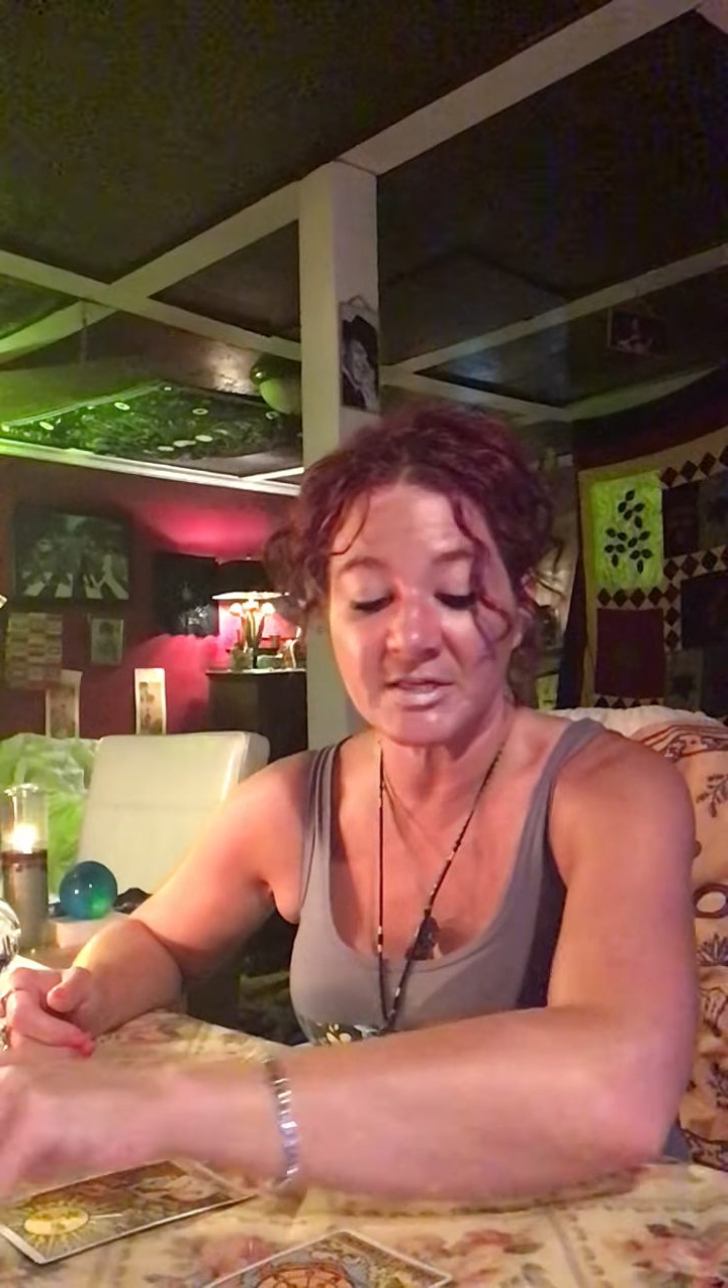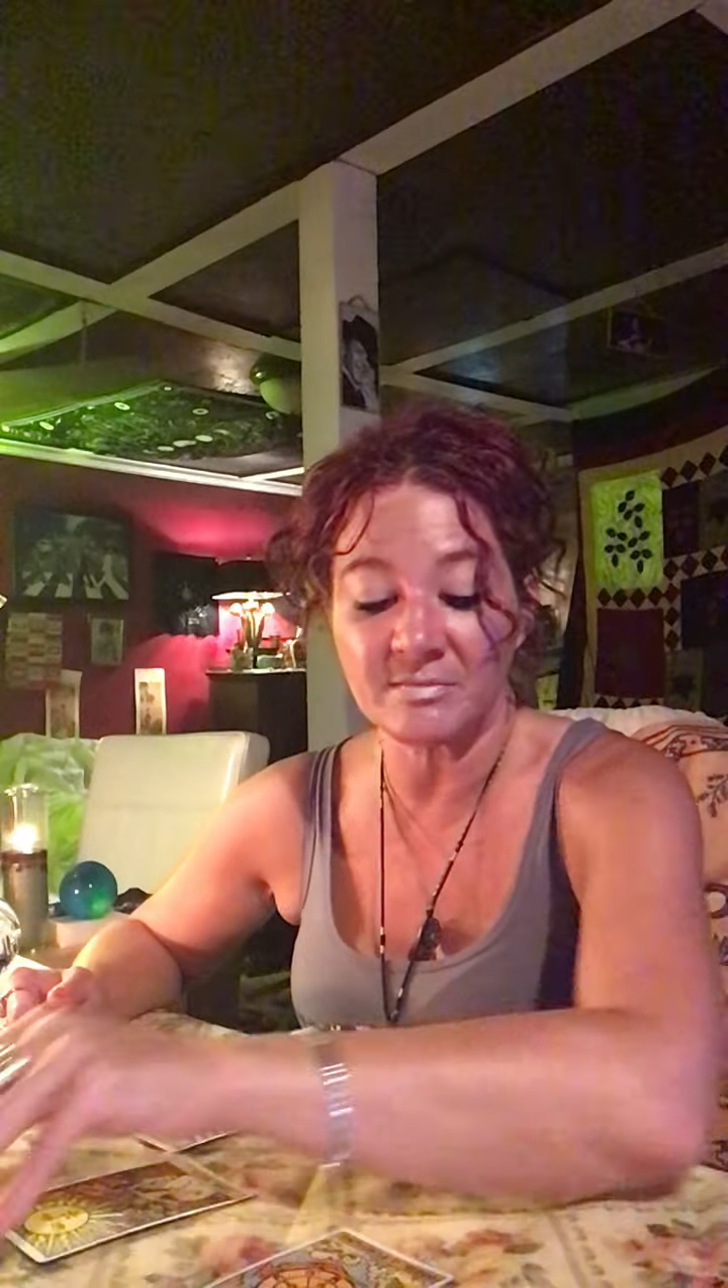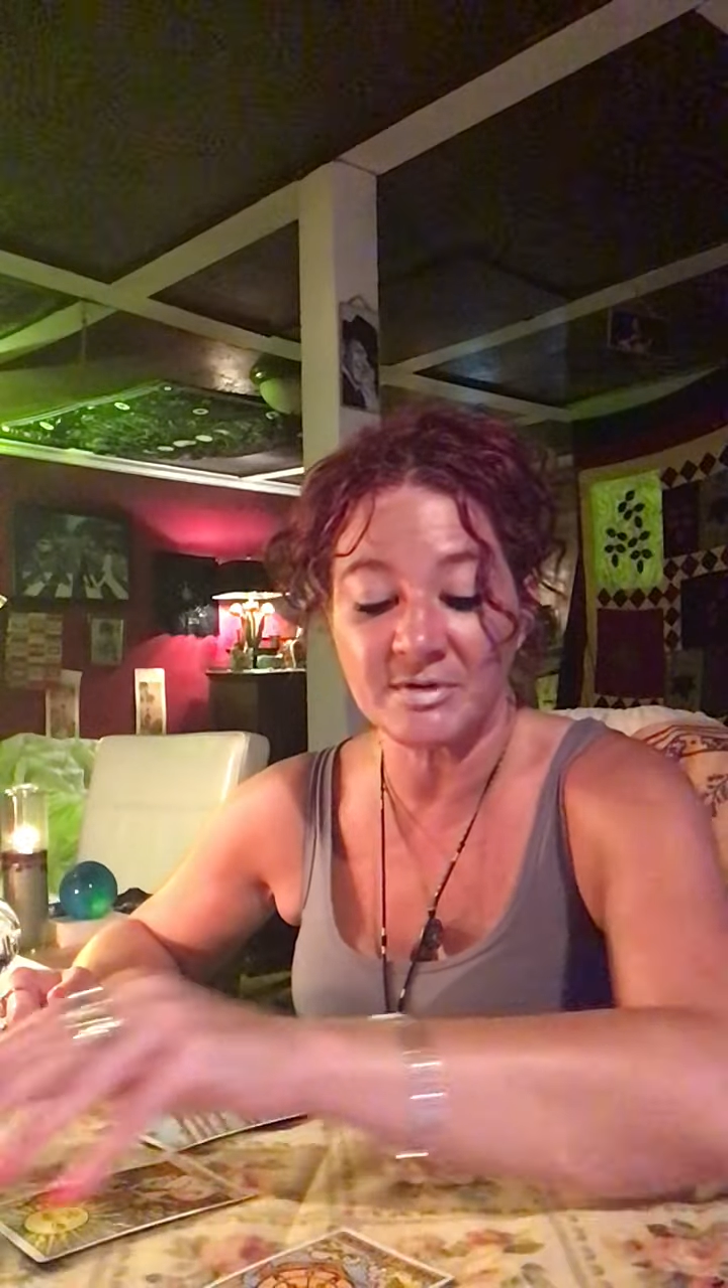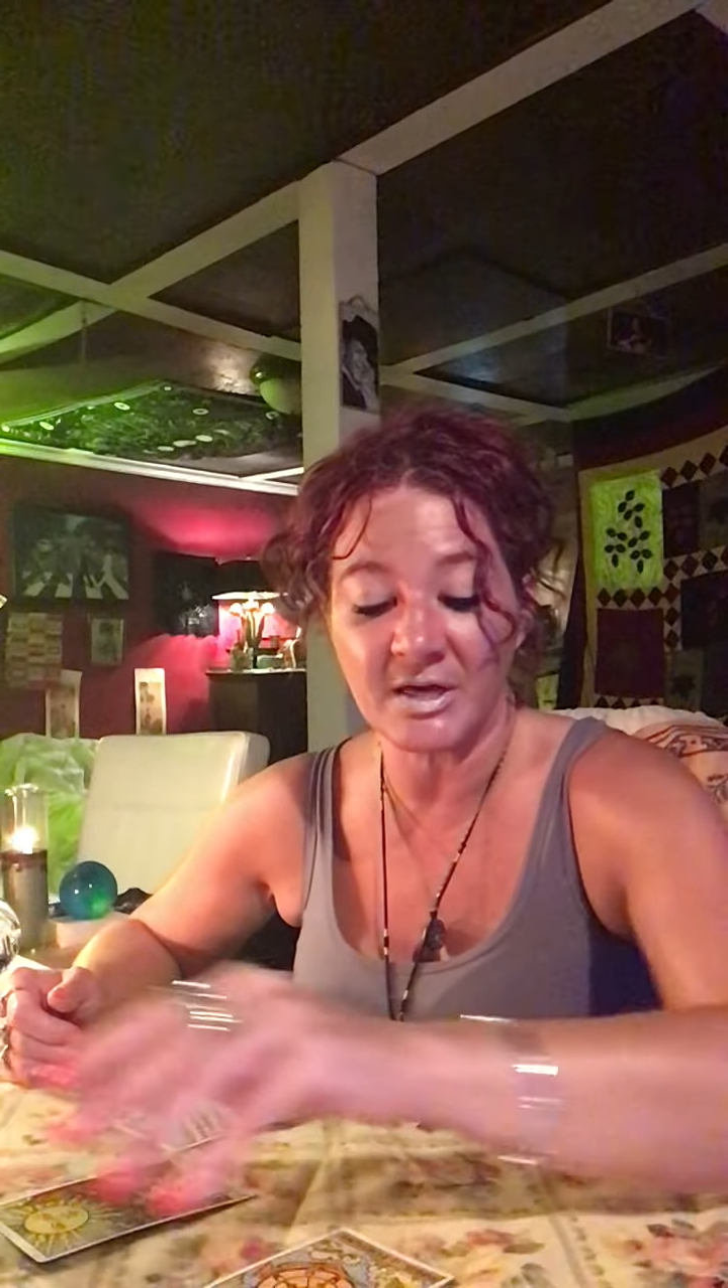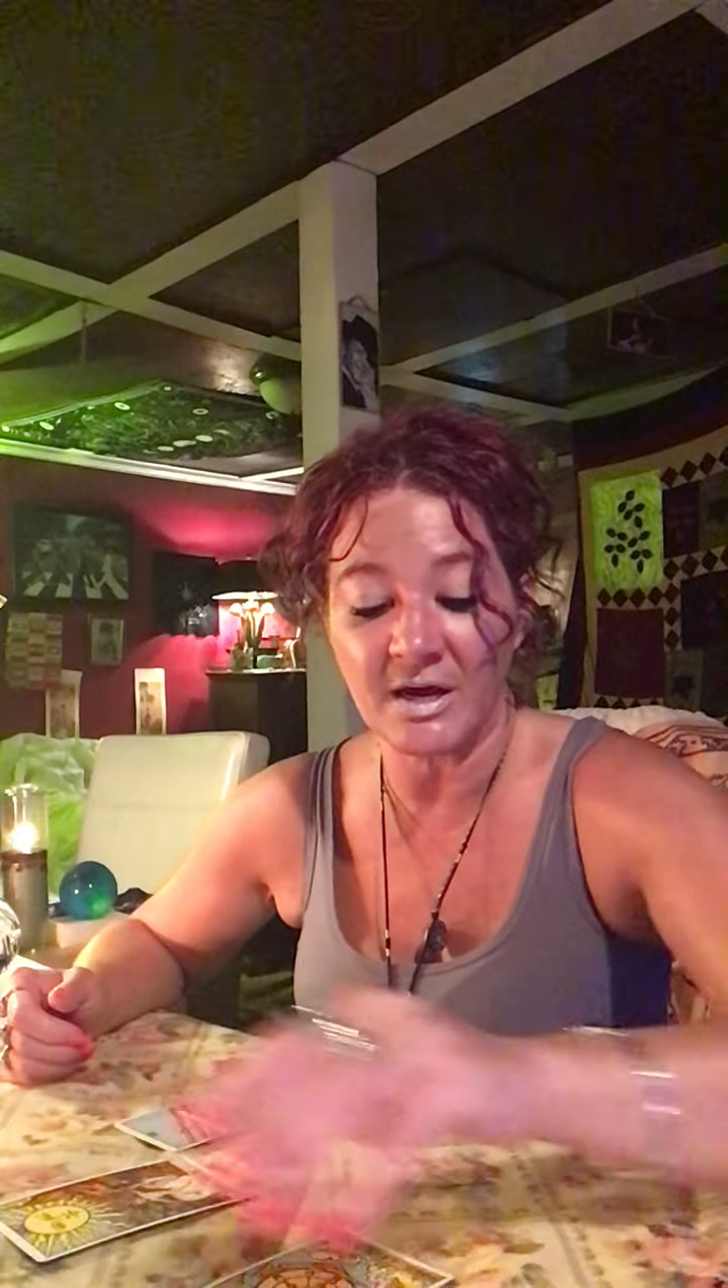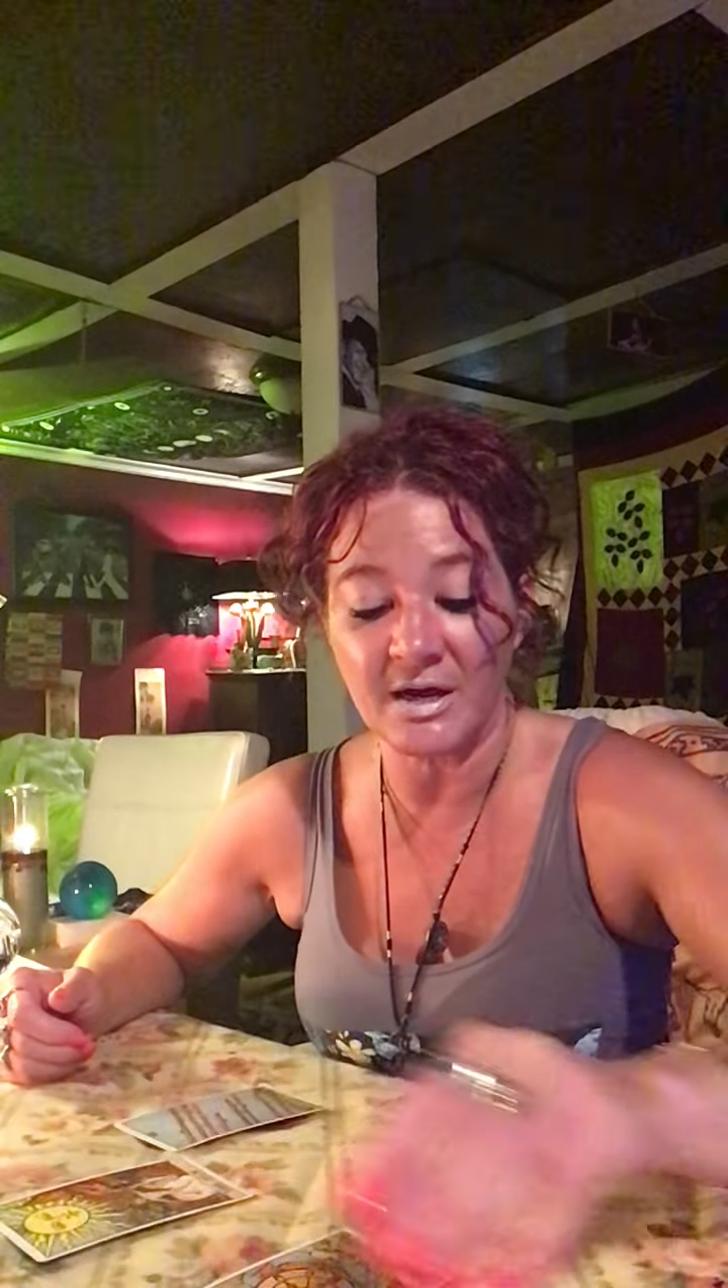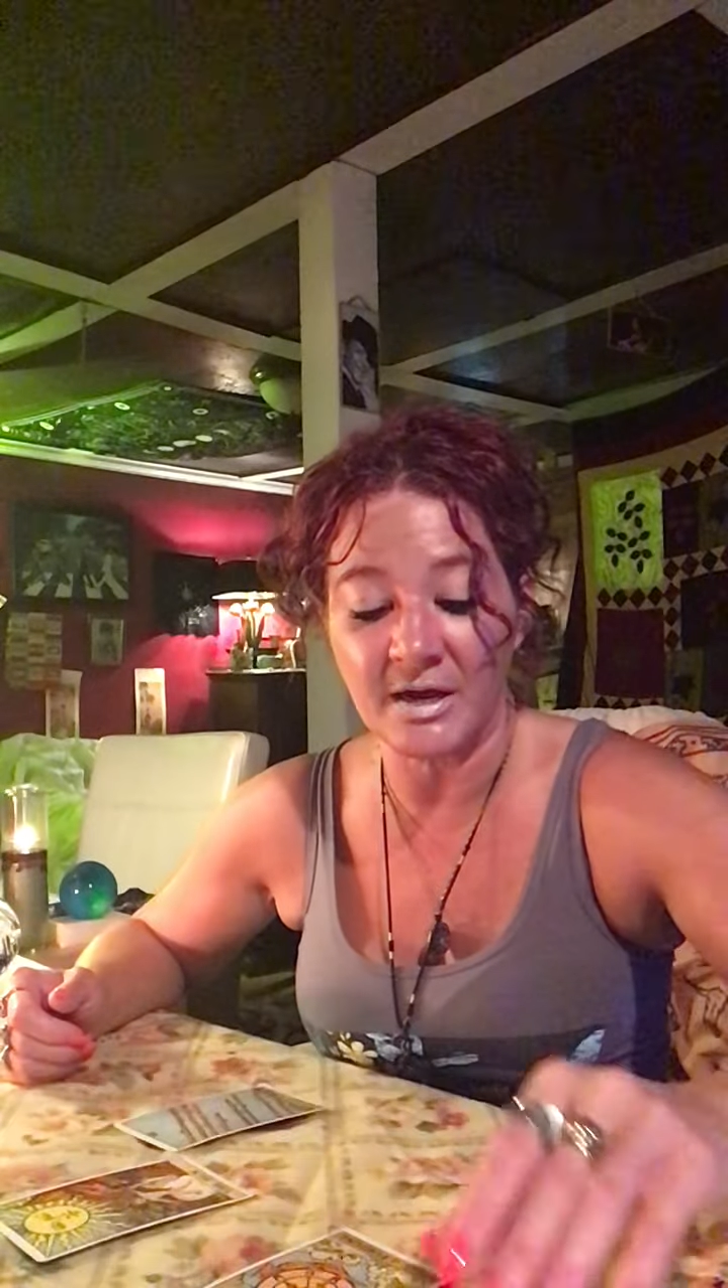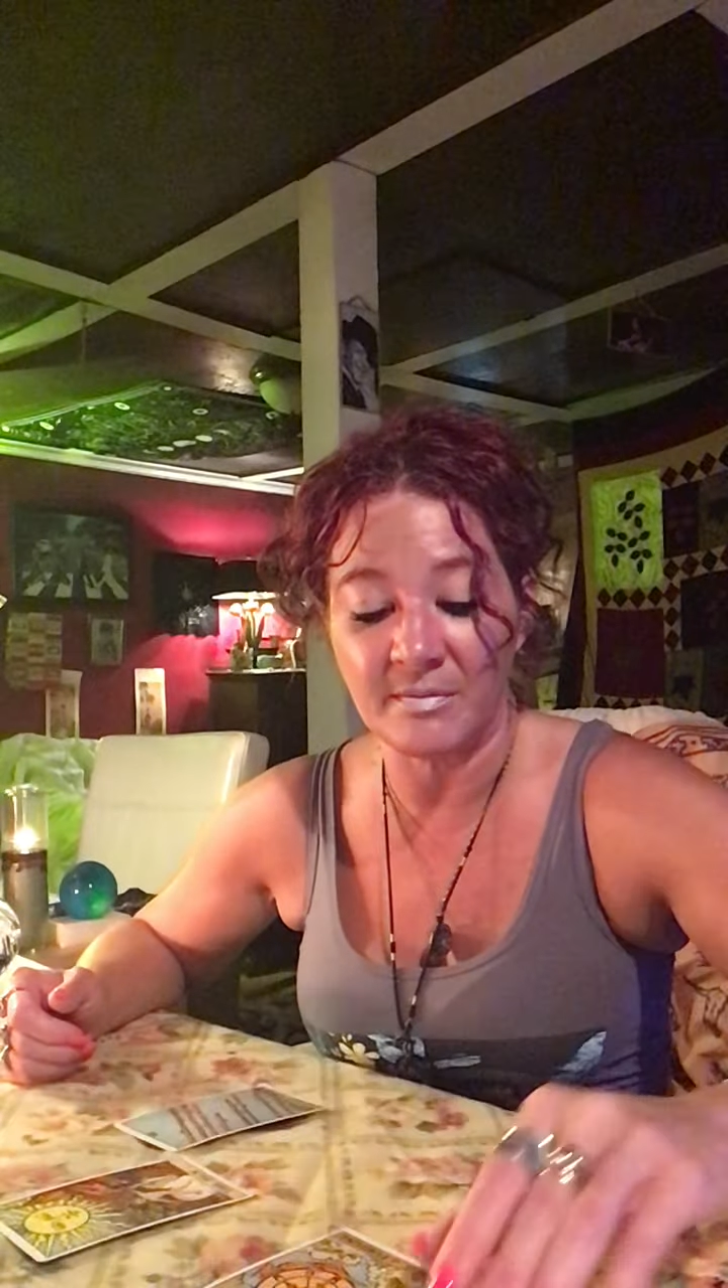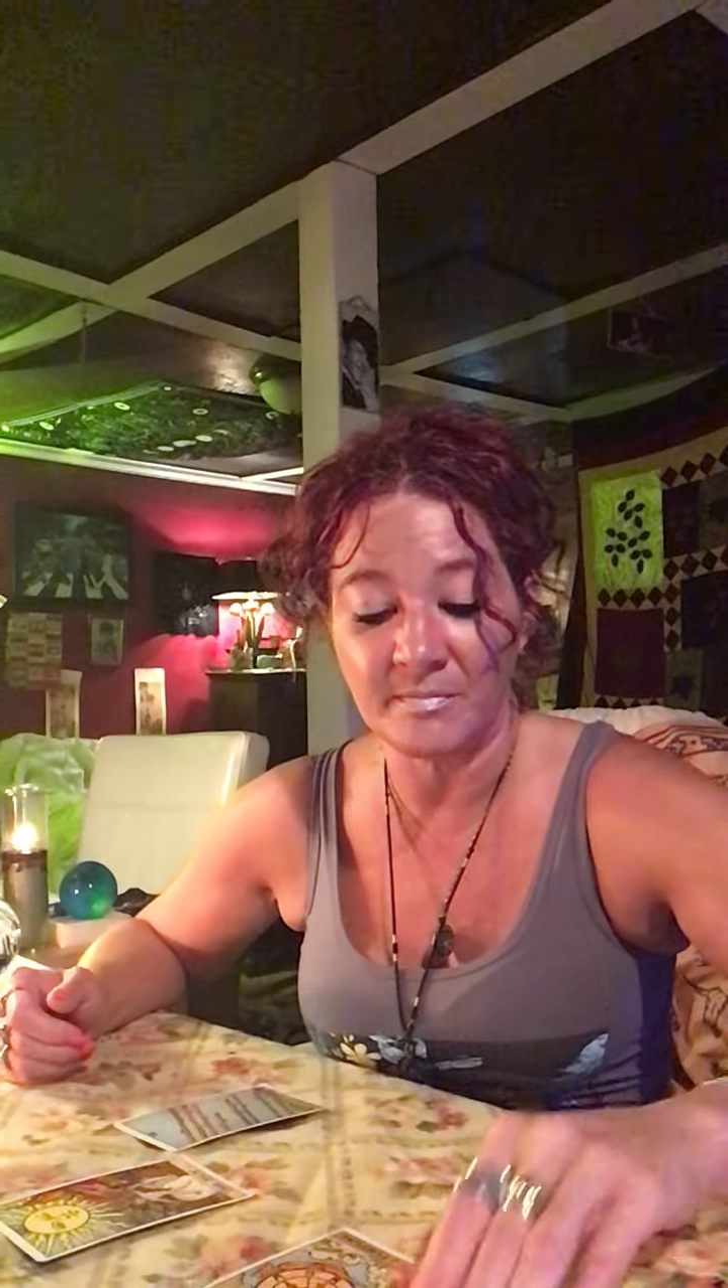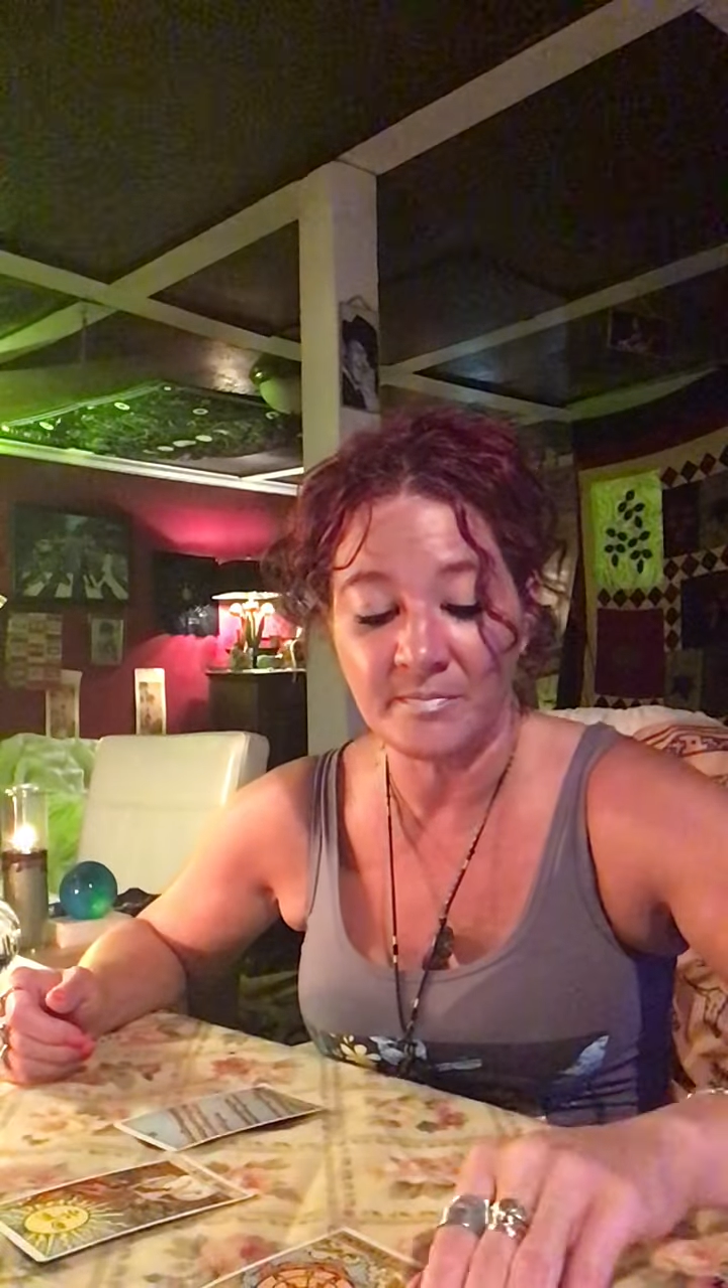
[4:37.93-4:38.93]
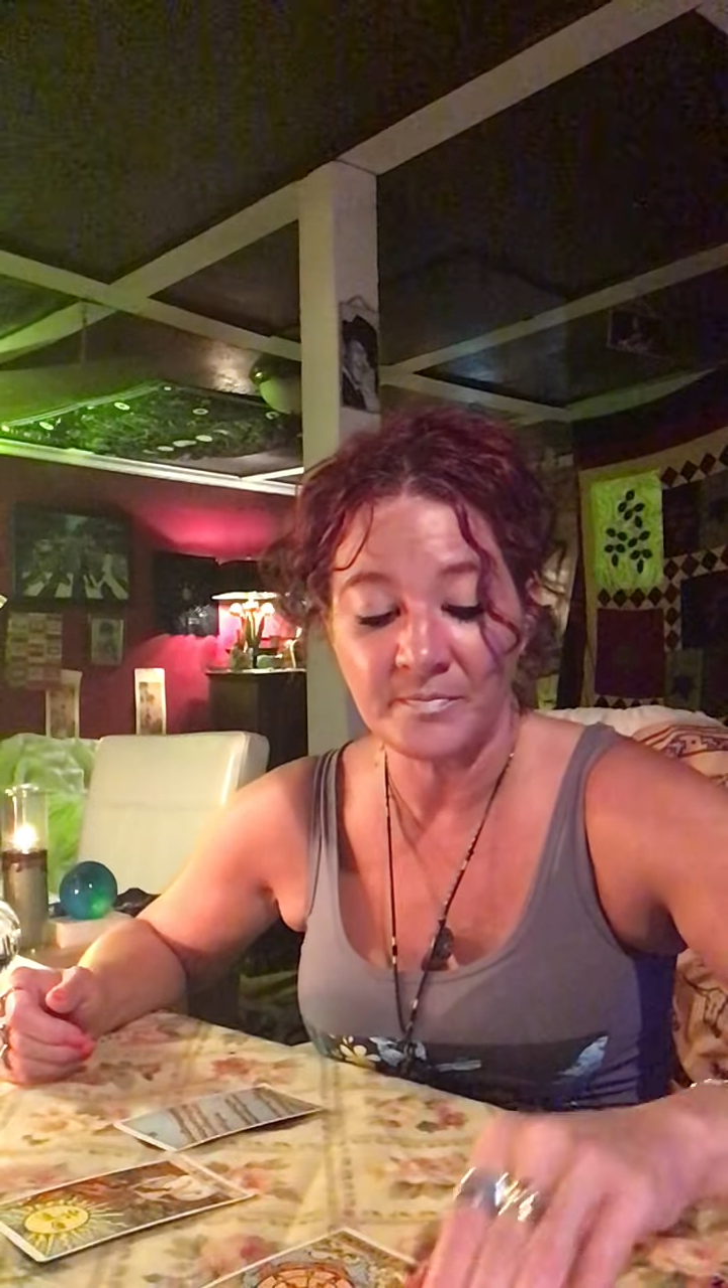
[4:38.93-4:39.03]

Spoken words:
some time